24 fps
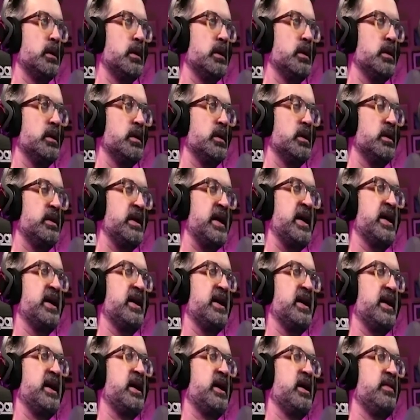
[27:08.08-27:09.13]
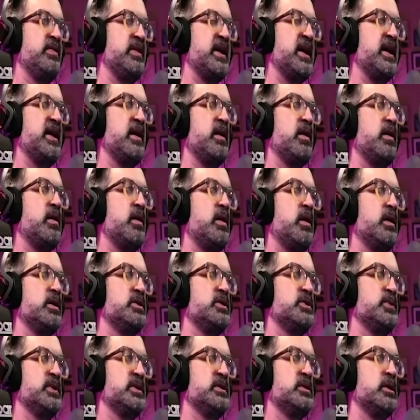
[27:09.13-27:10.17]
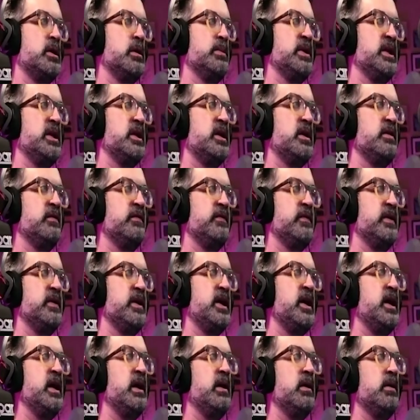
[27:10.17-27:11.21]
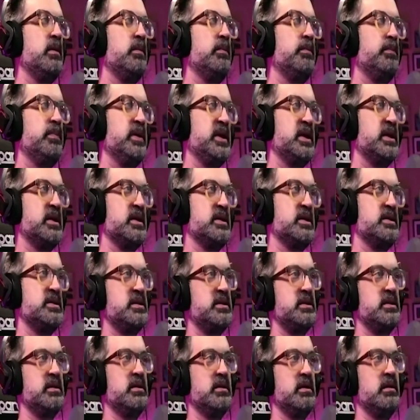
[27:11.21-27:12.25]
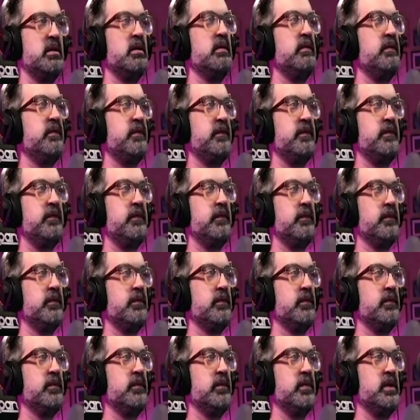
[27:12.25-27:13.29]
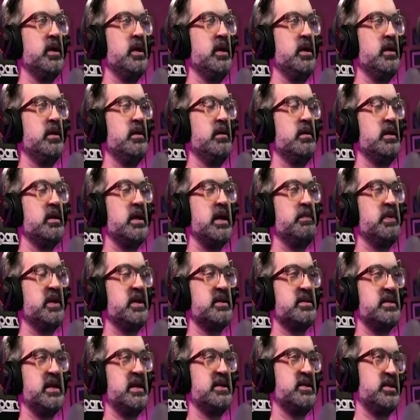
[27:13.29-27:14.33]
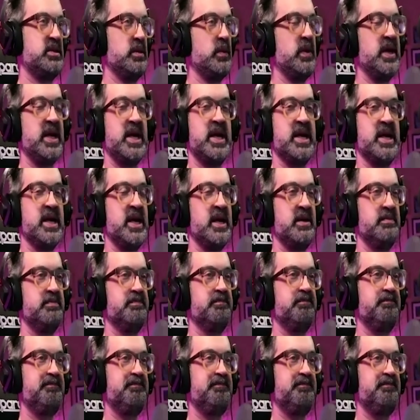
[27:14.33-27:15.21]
that that are Swiss Army knife, not because of any, not because that's the way I am,